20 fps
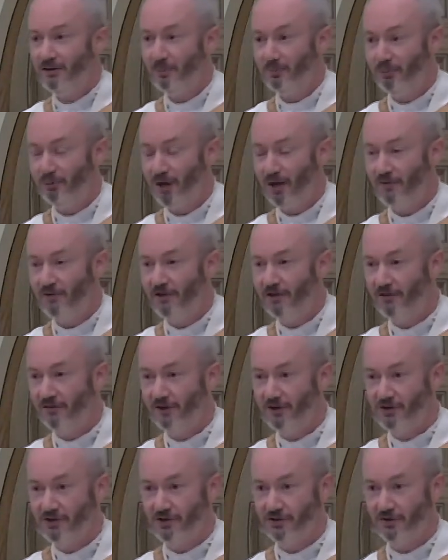Depriving it
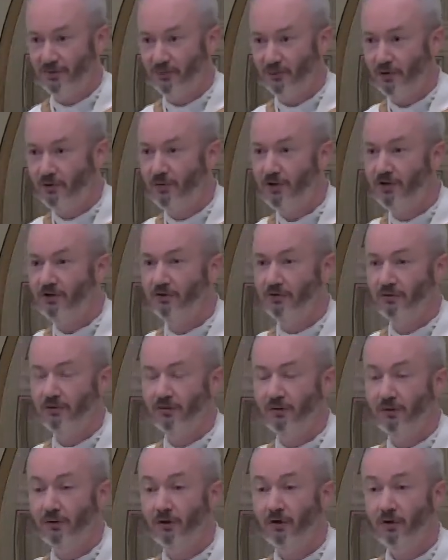of oxygen. What do?
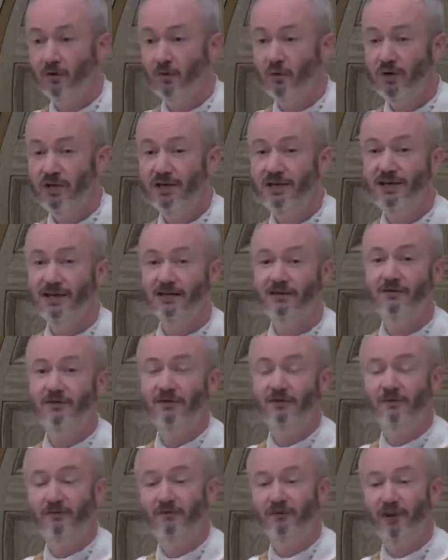We
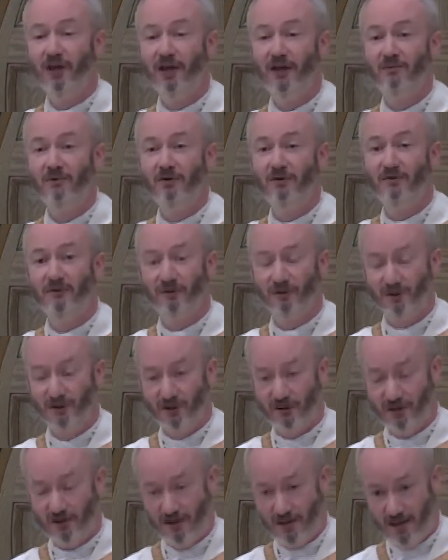give the flame of
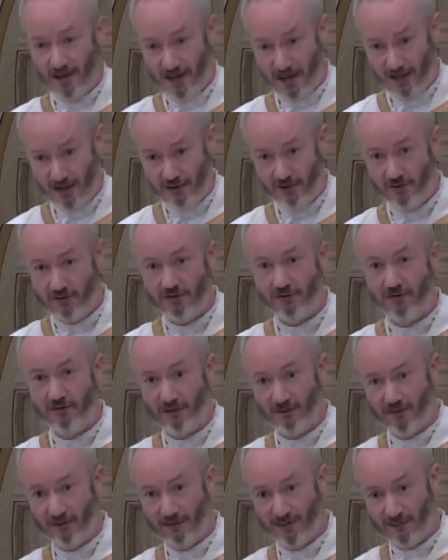anger
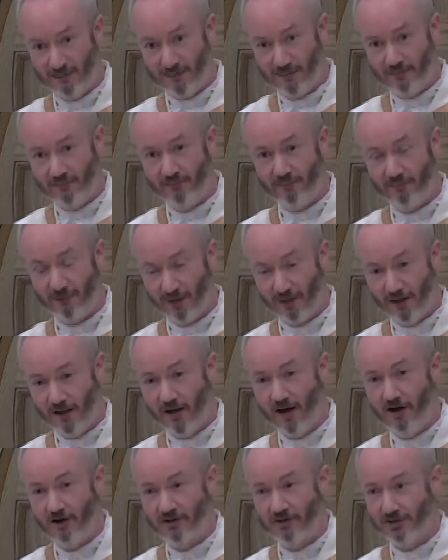
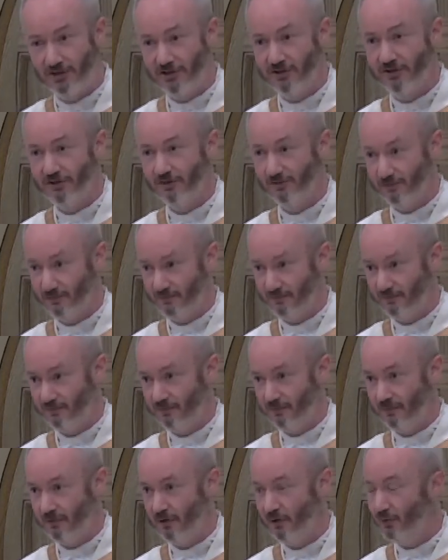oxygen.
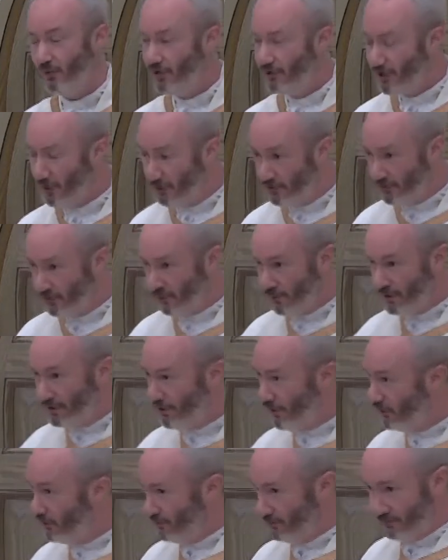We
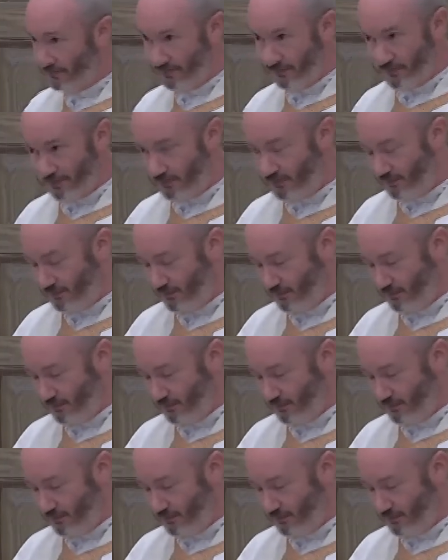don't